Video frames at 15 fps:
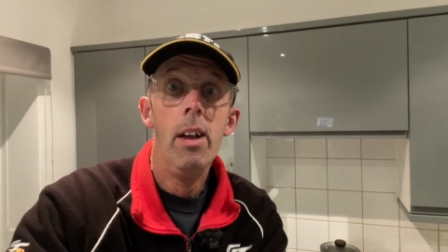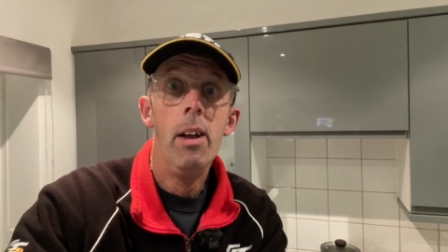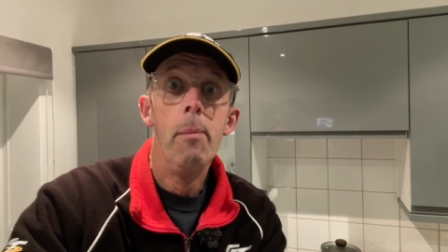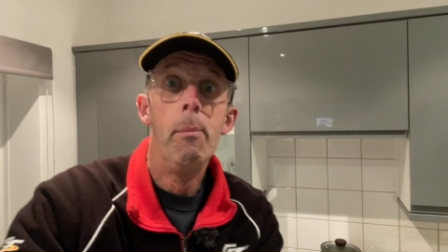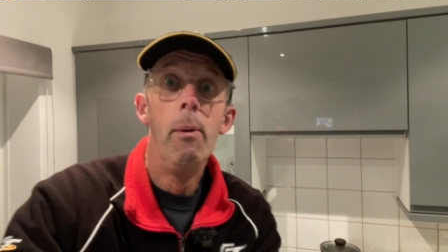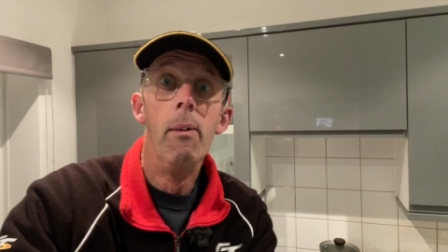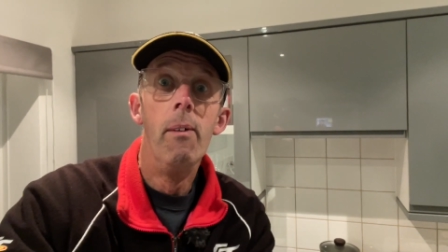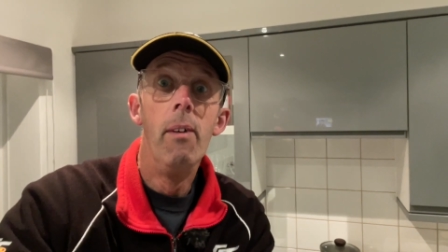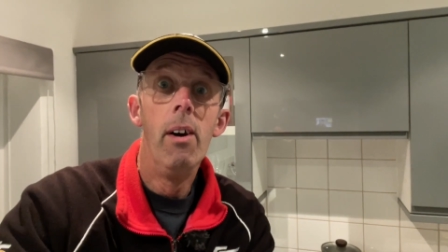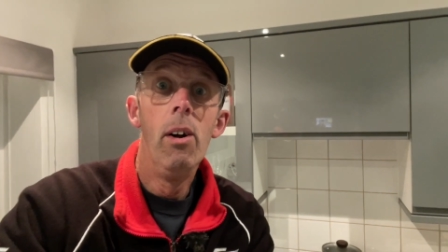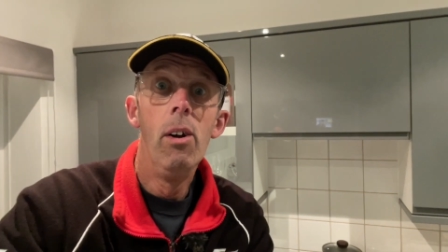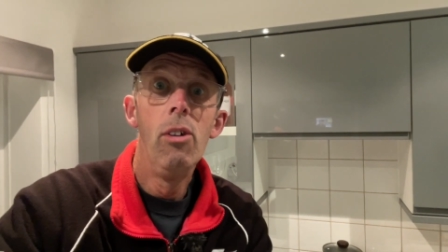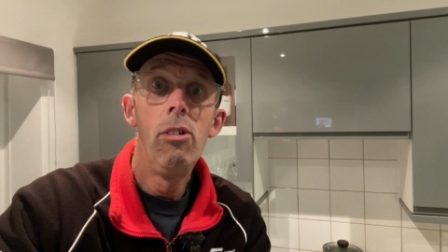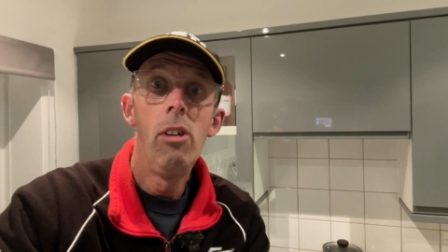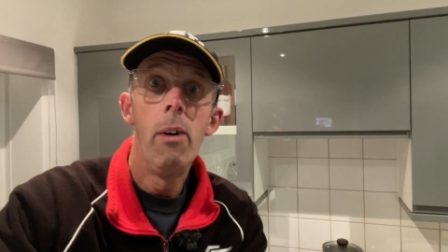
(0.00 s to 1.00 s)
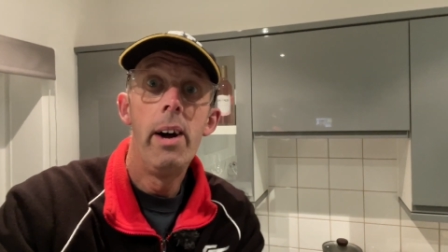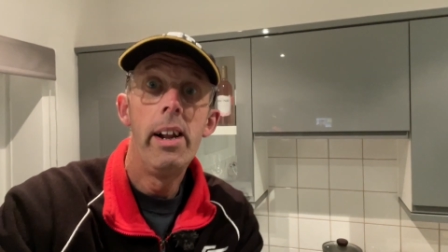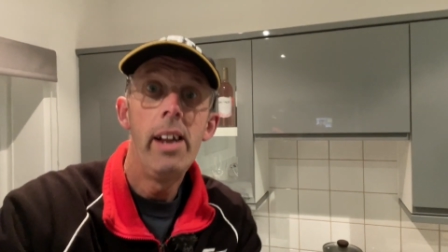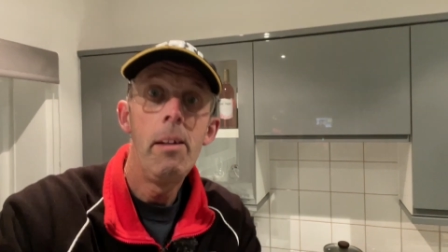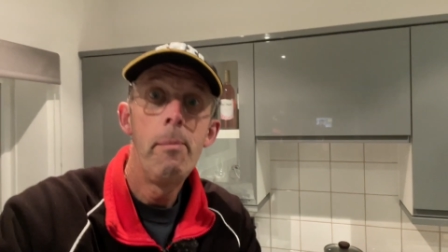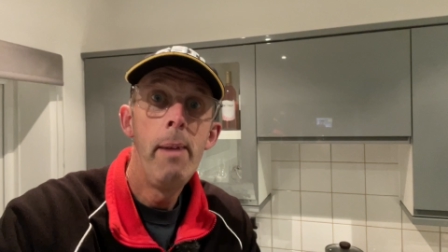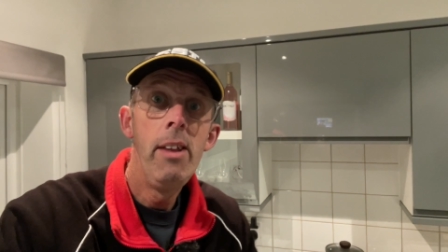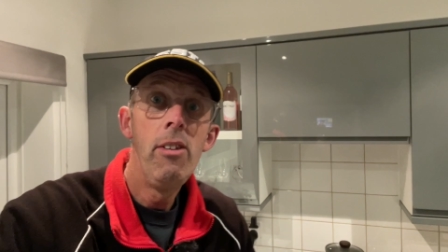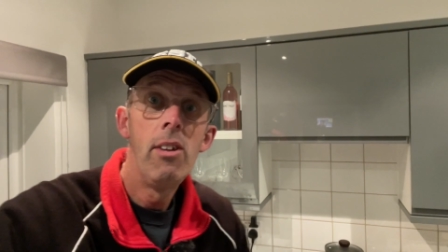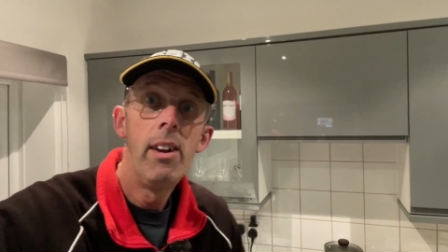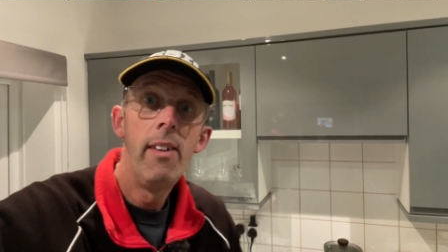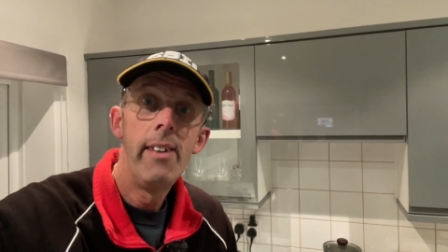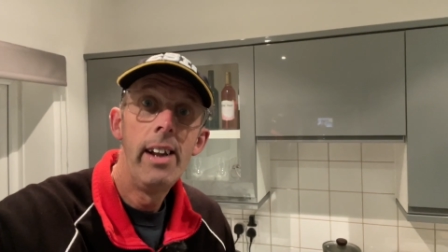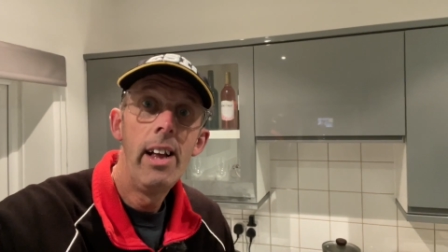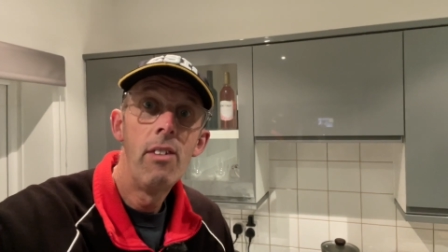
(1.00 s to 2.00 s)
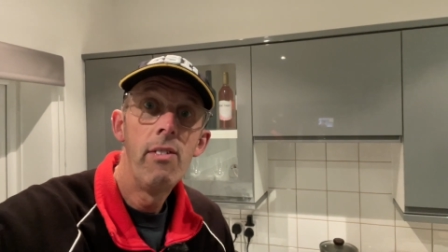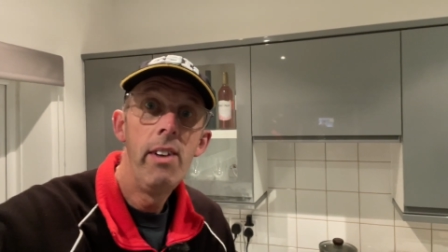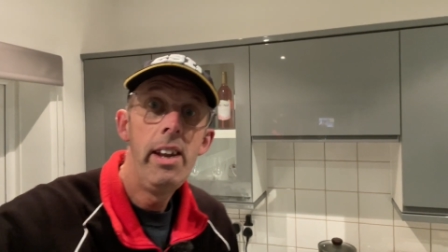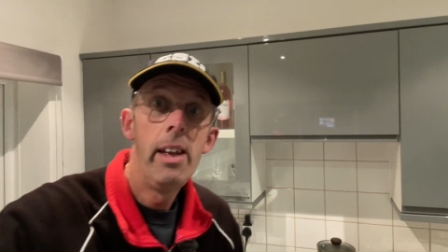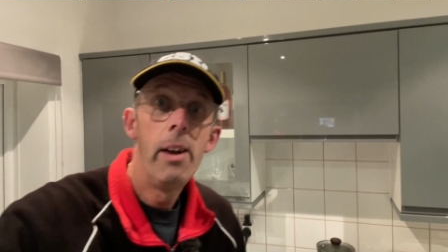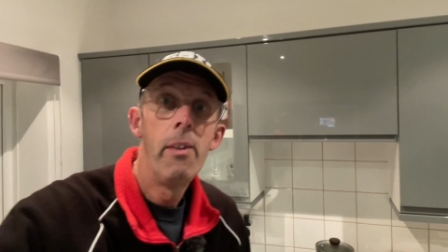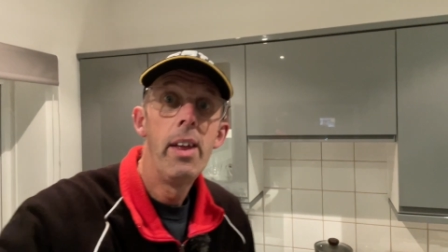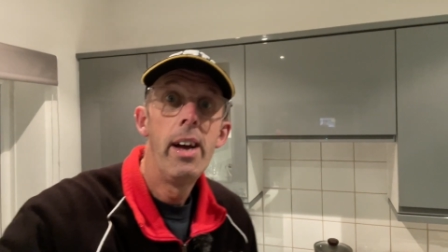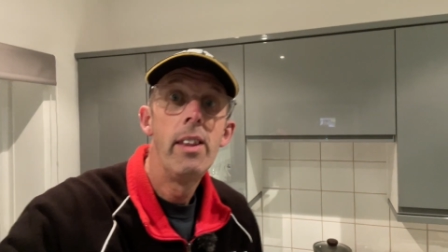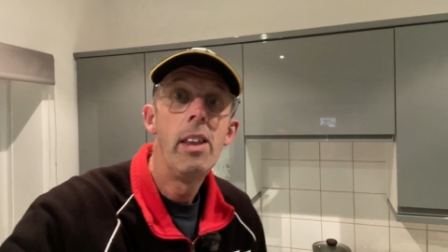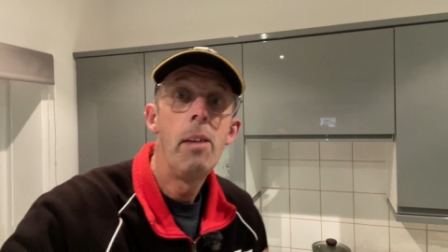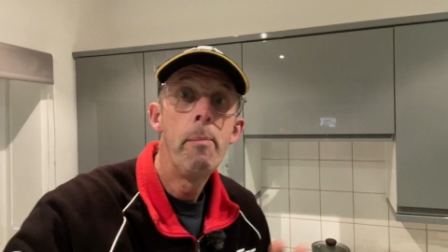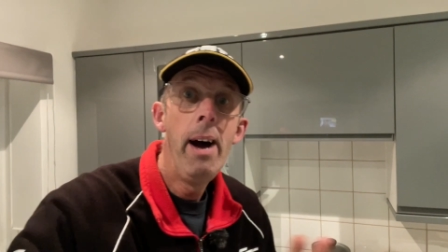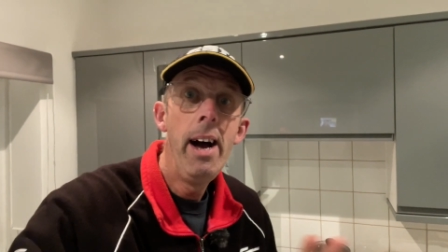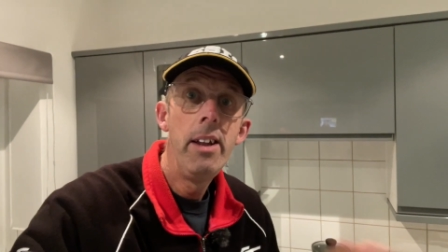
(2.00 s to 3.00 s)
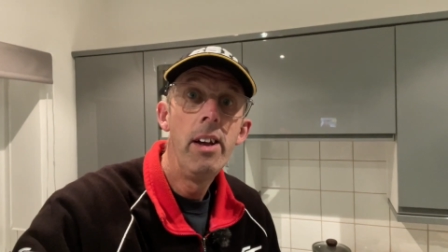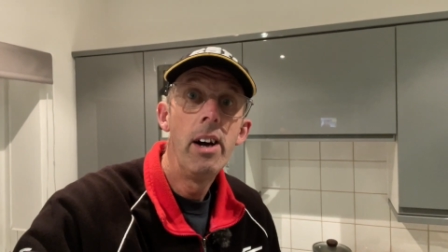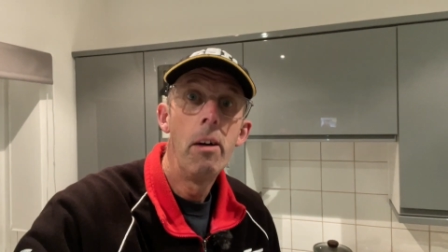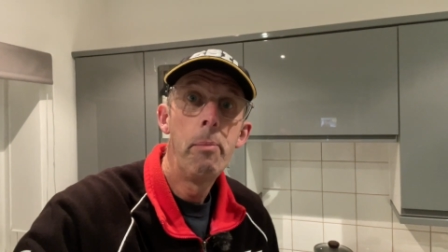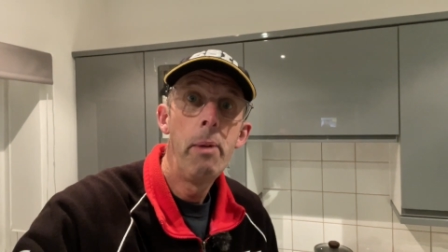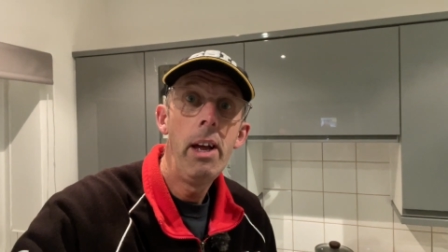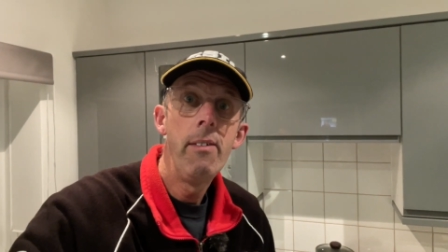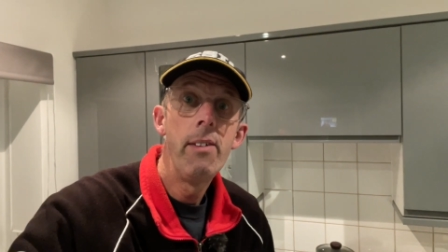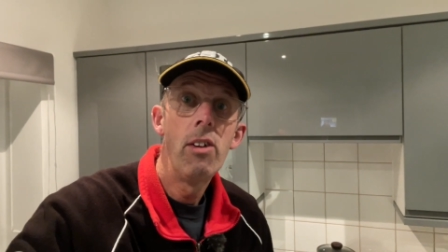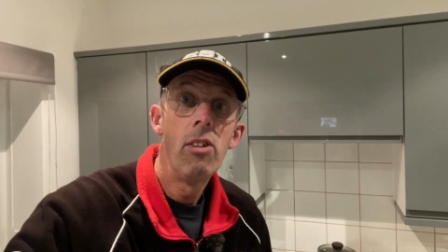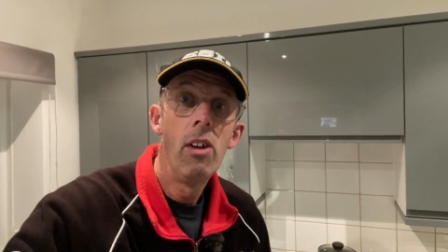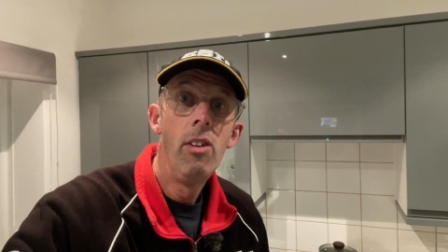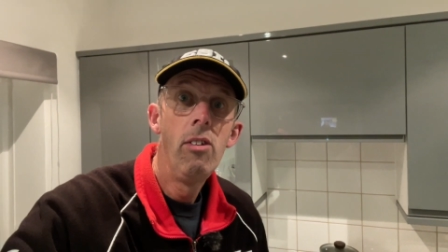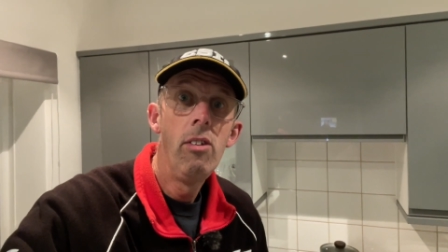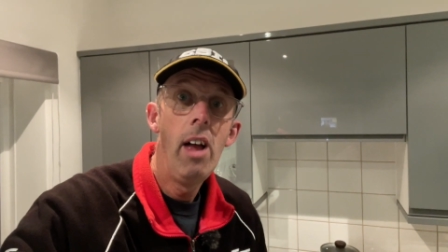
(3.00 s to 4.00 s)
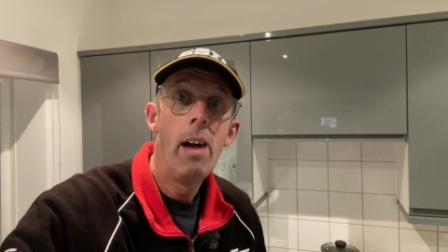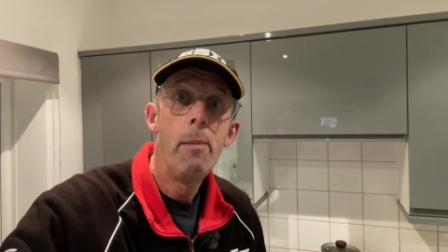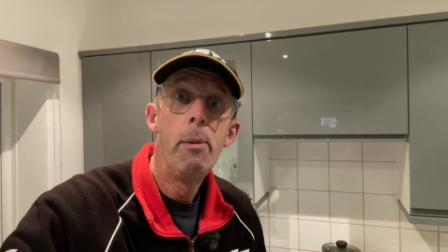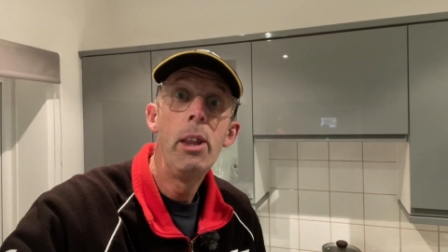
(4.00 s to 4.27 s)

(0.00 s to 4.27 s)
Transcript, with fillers: But also I did mention in the last video that they might not appear at sunset,